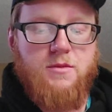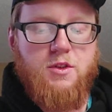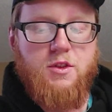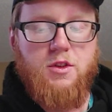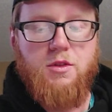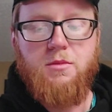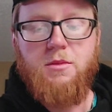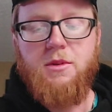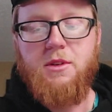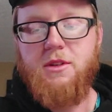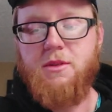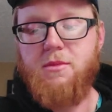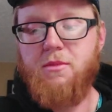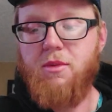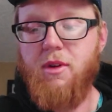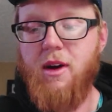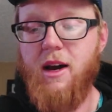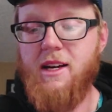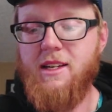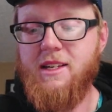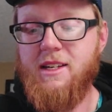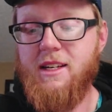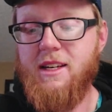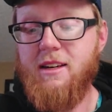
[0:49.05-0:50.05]
shouldn't be
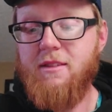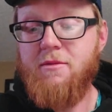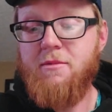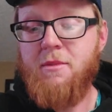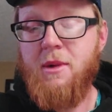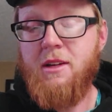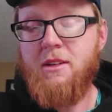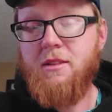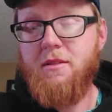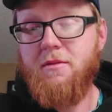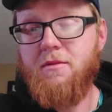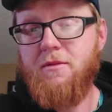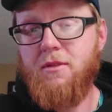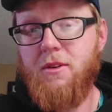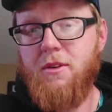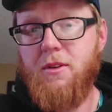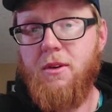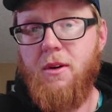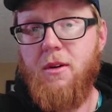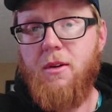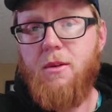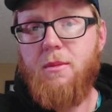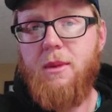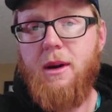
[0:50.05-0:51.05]
surprised. He even makes a
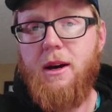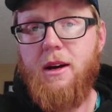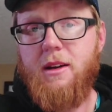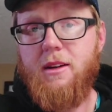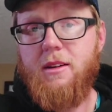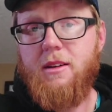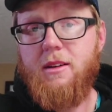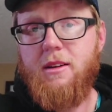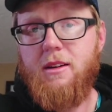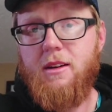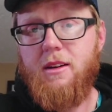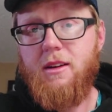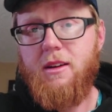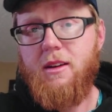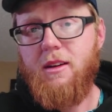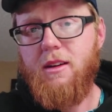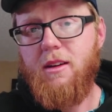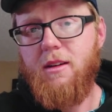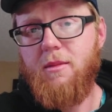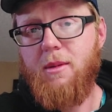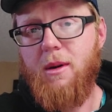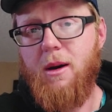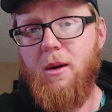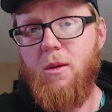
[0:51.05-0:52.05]
footnote about it,
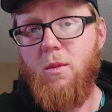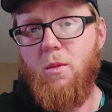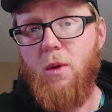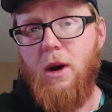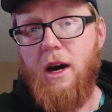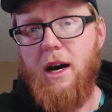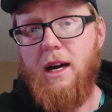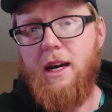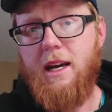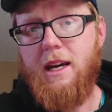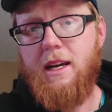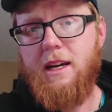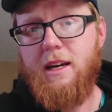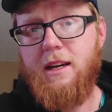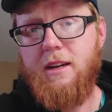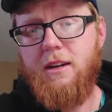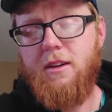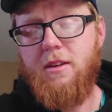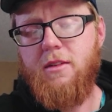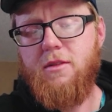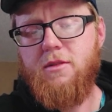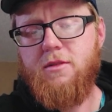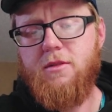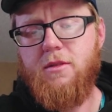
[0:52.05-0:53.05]
about why he
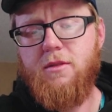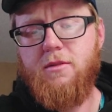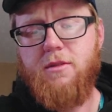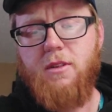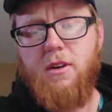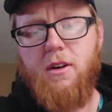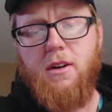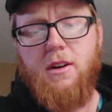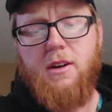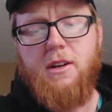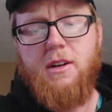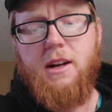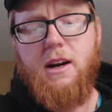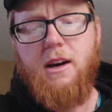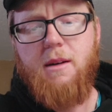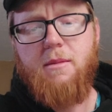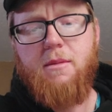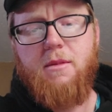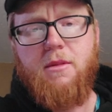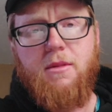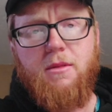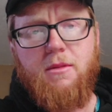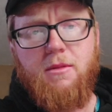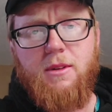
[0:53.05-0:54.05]
didn't go so far in
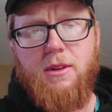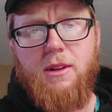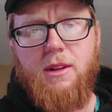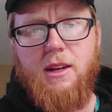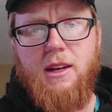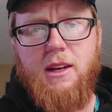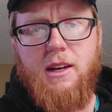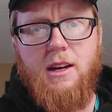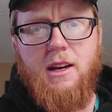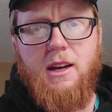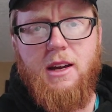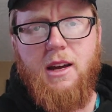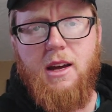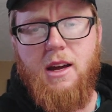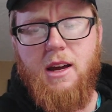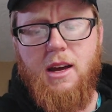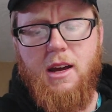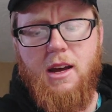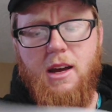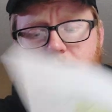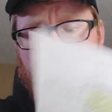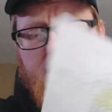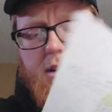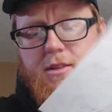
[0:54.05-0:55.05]
depth, really,
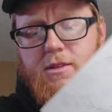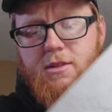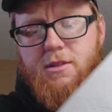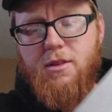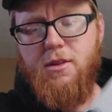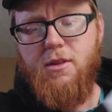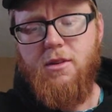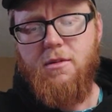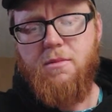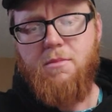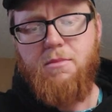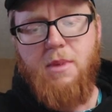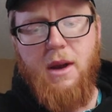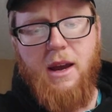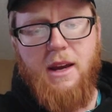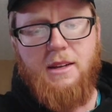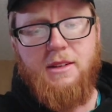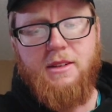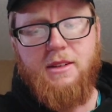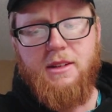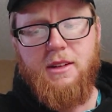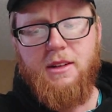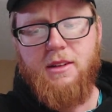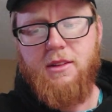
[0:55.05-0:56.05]
and so
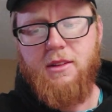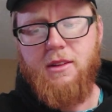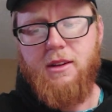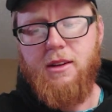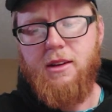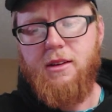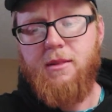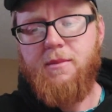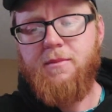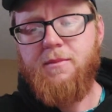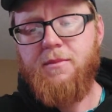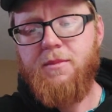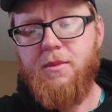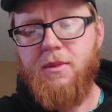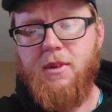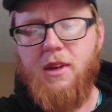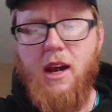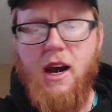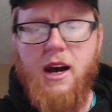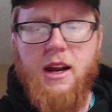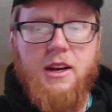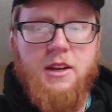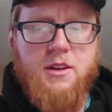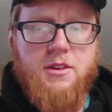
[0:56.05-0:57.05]
basically,
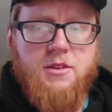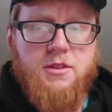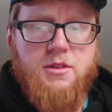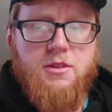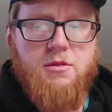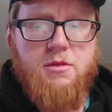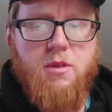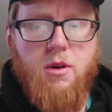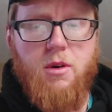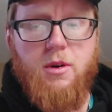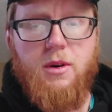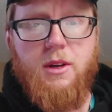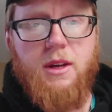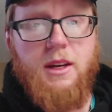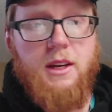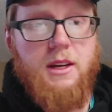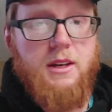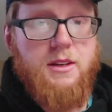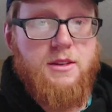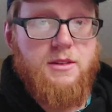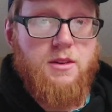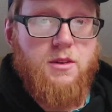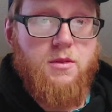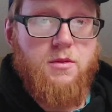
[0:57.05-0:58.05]
kind of just quoting
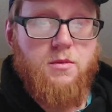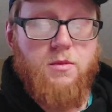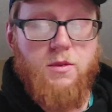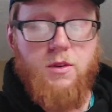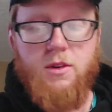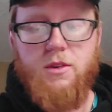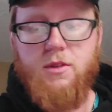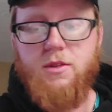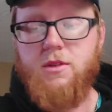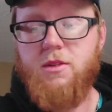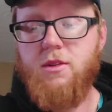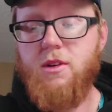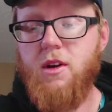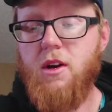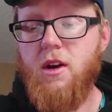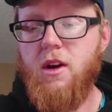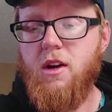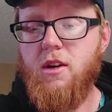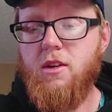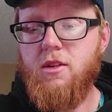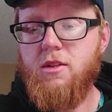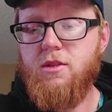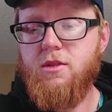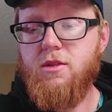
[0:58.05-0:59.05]
his own words.
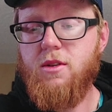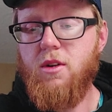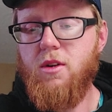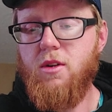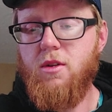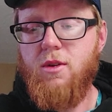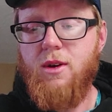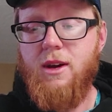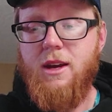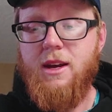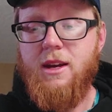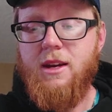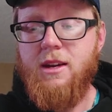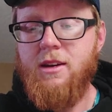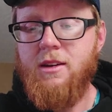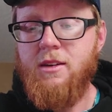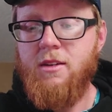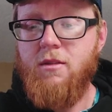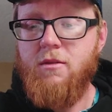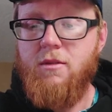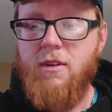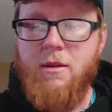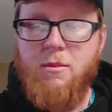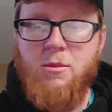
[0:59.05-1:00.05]
So in
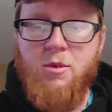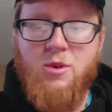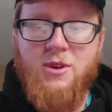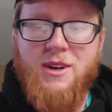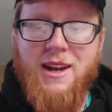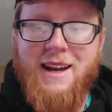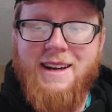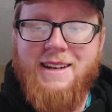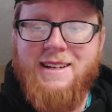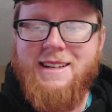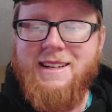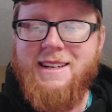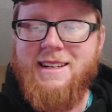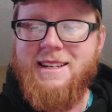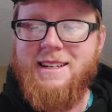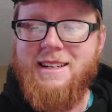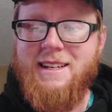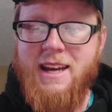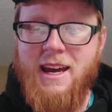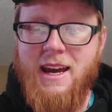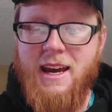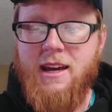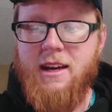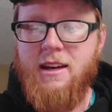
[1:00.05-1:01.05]
November nineteen
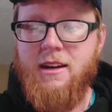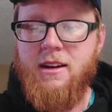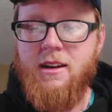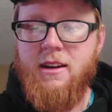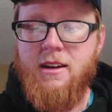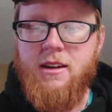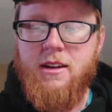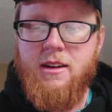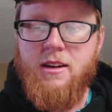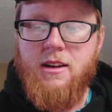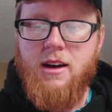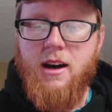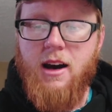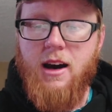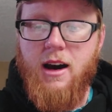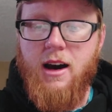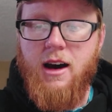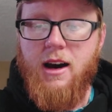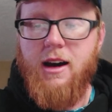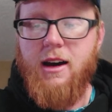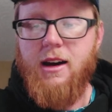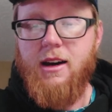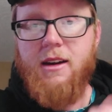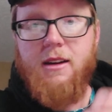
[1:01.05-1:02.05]
ten,
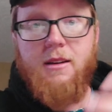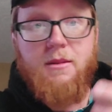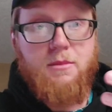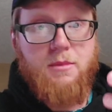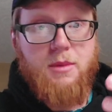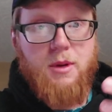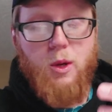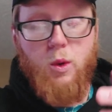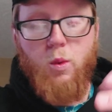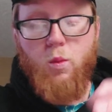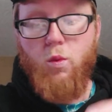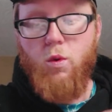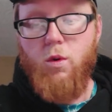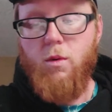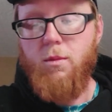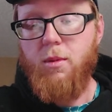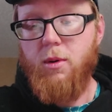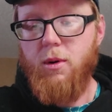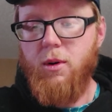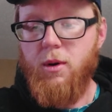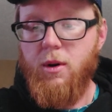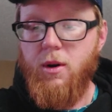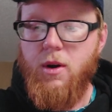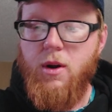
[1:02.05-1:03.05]
I, being
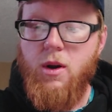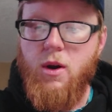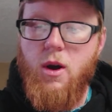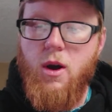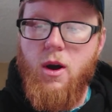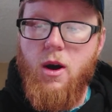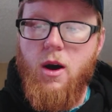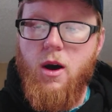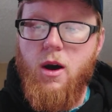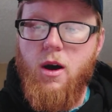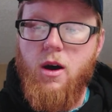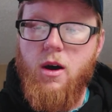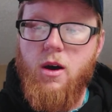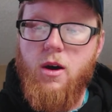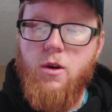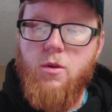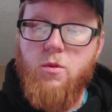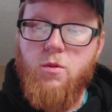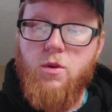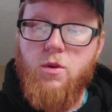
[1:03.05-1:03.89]
Warburg, uh,